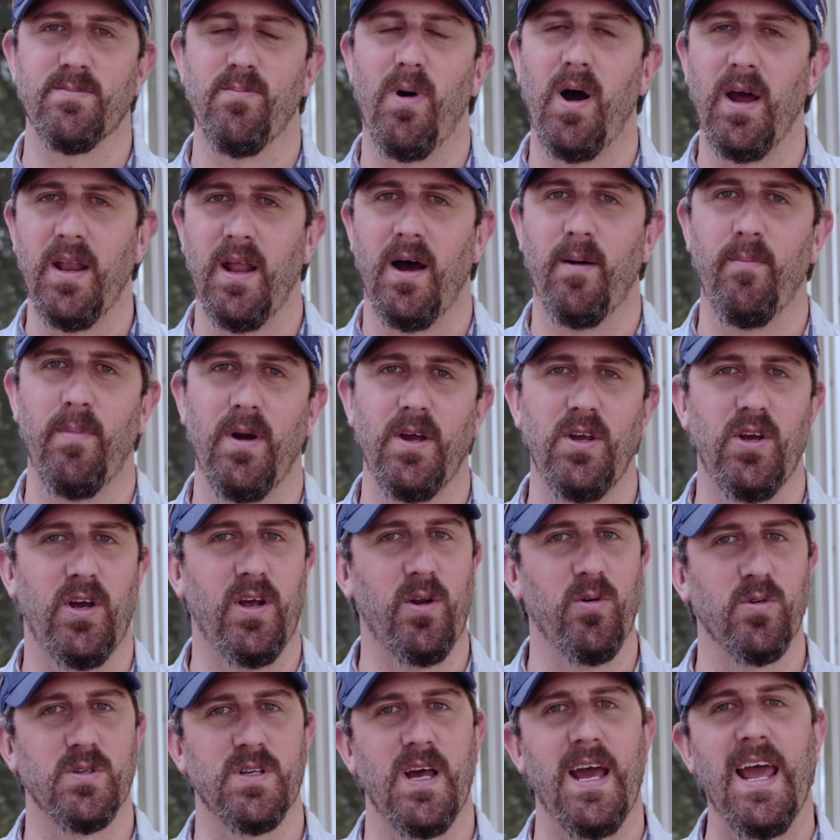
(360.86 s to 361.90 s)
is my number. You
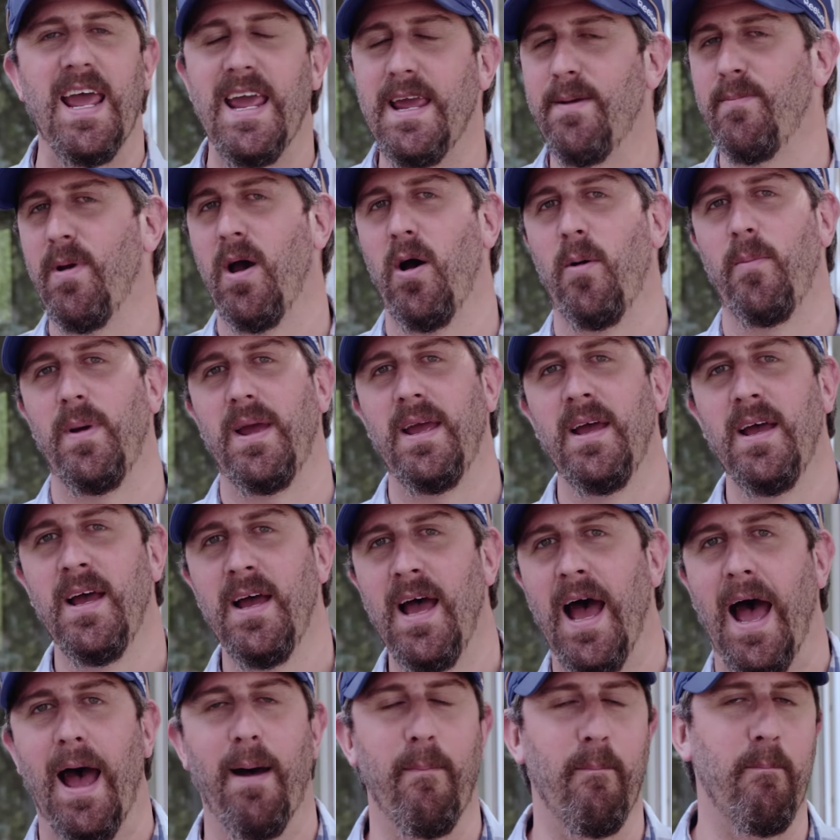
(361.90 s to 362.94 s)
can also email me
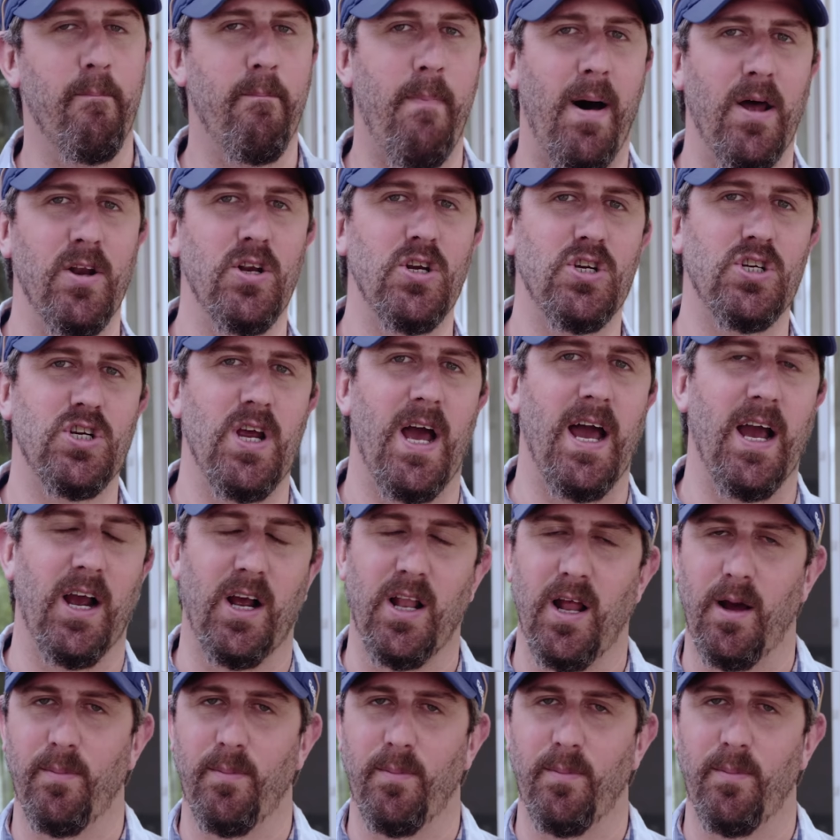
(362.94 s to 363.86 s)
at munch at